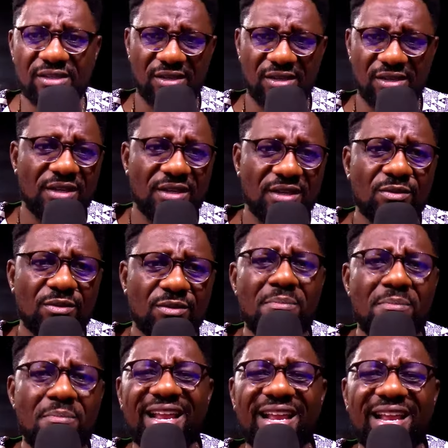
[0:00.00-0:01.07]
Make life
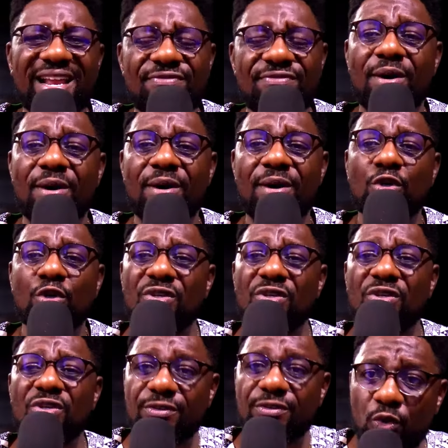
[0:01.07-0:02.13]
about what you give to
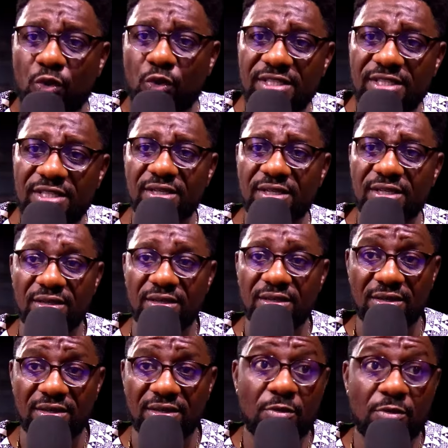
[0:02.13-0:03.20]
it.
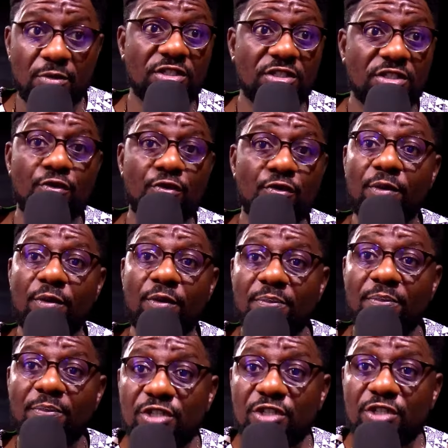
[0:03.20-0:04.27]
Because even from the position
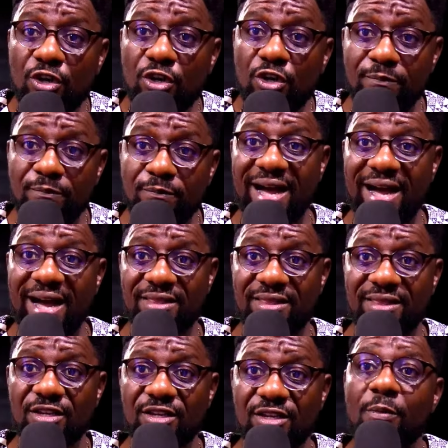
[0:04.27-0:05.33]
of birth, your
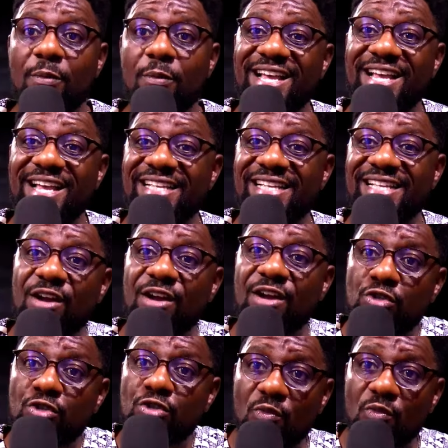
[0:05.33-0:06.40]
placenta goes
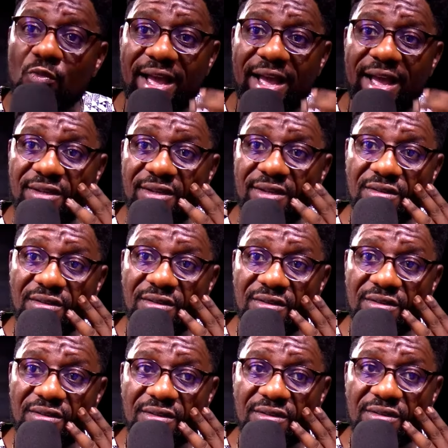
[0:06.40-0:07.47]
somewhere.
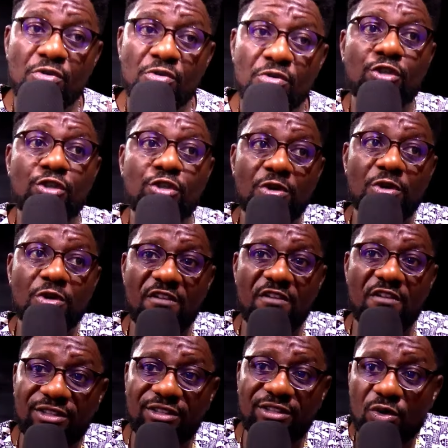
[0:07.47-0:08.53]
Because you must give back to the
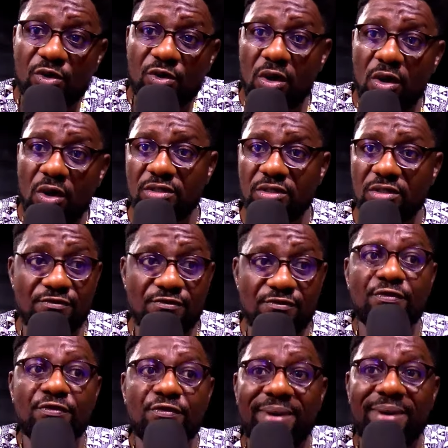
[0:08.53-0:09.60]
world, even from
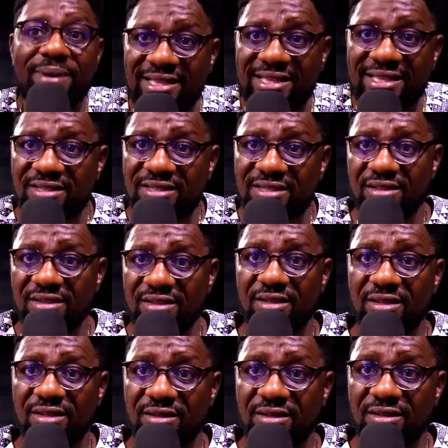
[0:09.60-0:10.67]
birth.
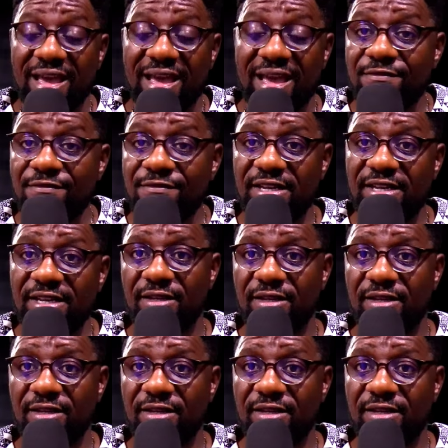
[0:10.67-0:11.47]
Every day, you